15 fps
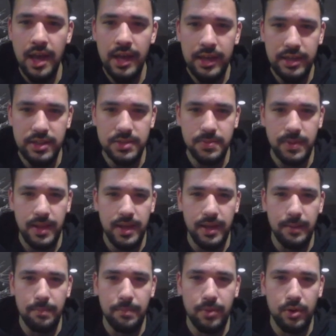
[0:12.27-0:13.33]
He's
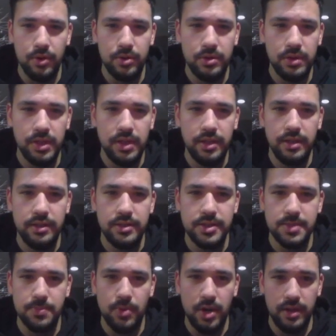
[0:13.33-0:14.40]
playing Pearly
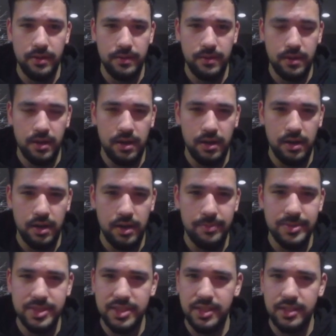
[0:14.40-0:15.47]
Spright. I've
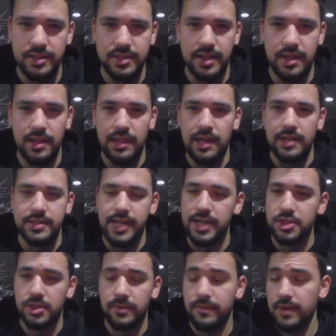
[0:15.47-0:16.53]
been seeing this deck a lot. It's
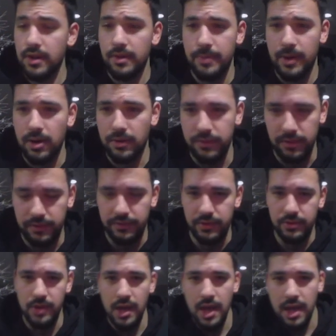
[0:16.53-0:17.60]
actually very powerful.
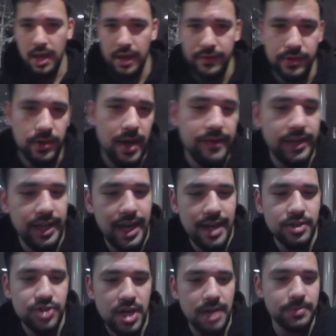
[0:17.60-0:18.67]
If you don't have any
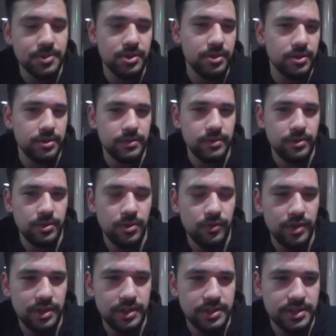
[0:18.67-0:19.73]
hand traps or you don't
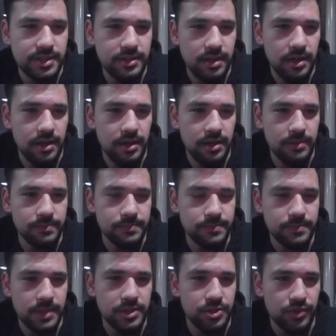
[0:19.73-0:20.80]
really uh,
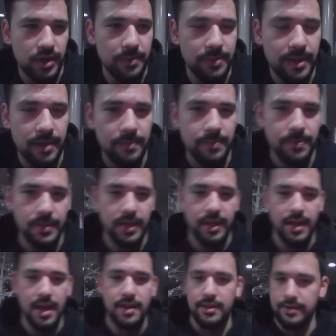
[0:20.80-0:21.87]
interrupt them, they
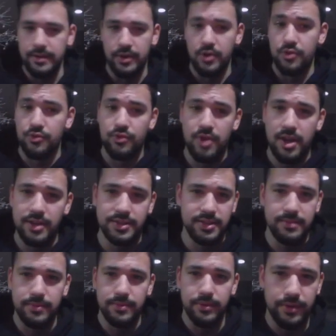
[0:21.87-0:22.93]
can end on a crazy
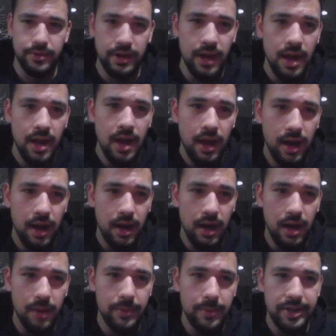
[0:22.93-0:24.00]
board.
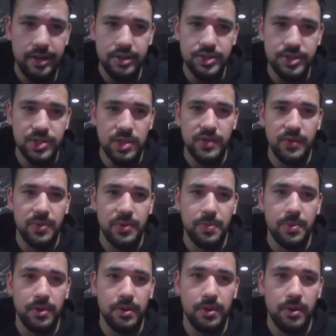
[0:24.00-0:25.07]
But here he starts out
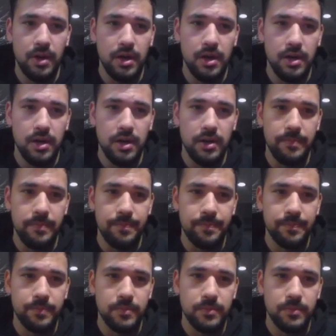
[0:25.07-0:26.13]
with
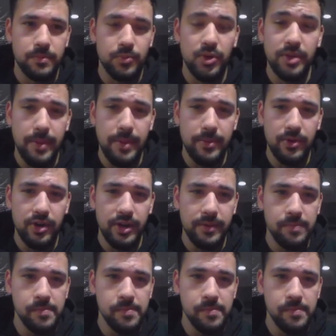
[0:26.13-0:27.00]
Pretty Memory,